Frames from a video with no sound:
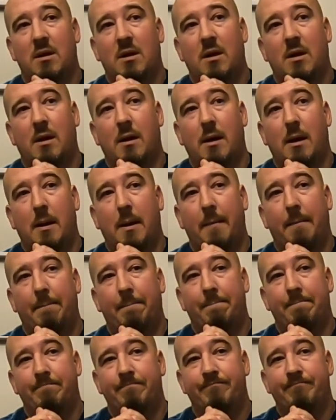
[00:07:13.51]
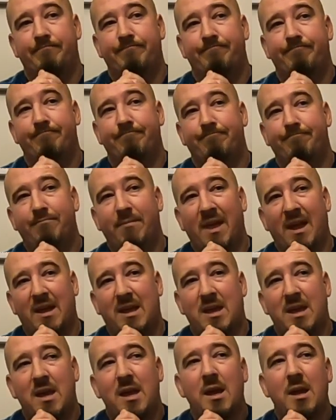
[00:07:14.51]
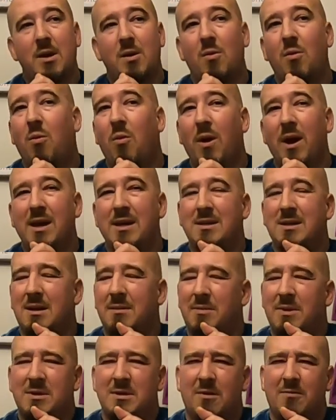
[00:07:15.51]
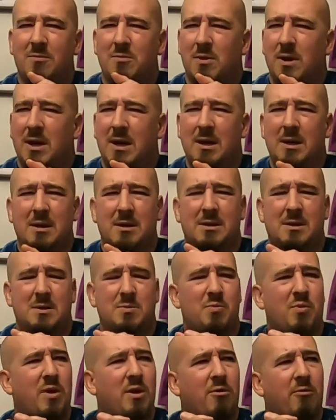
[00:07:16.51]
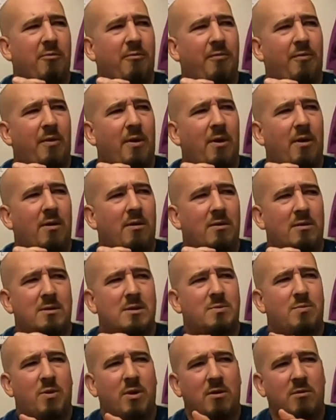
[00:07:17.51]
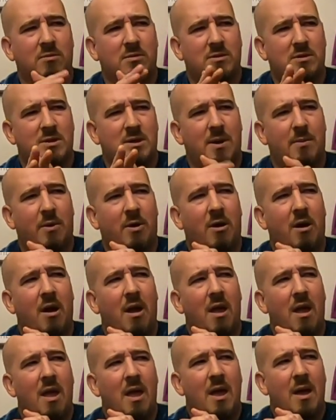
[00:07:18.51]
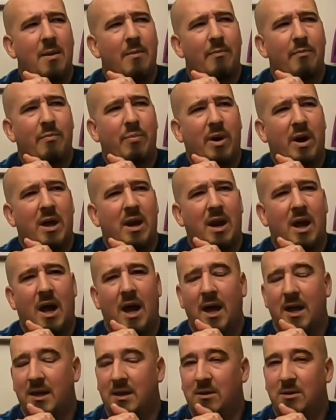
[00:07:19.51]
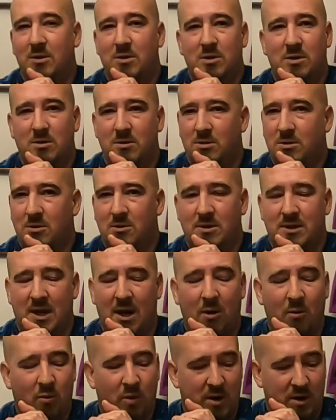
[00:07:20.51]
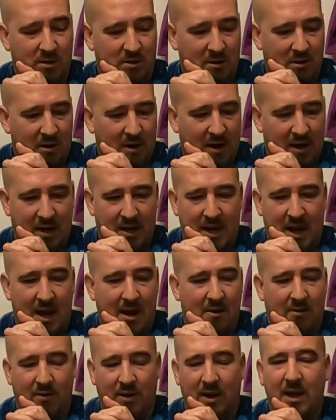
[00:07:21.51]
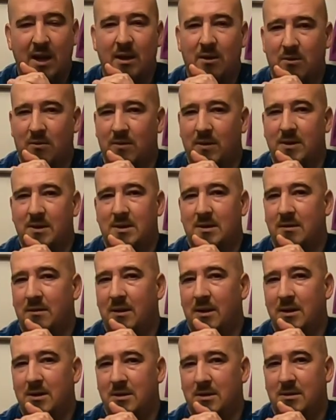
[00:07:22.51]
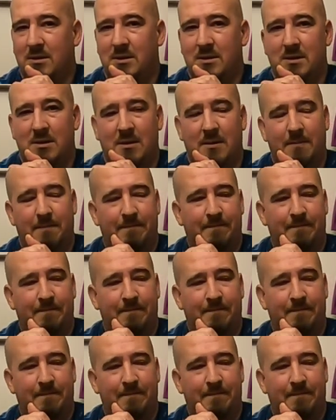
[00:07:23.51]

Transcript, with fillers: Um, I can't quite see myself drinking it in spring or fall, or uh, spring or summer, but I sure as hell wouldn't turn it down either. It's delicious.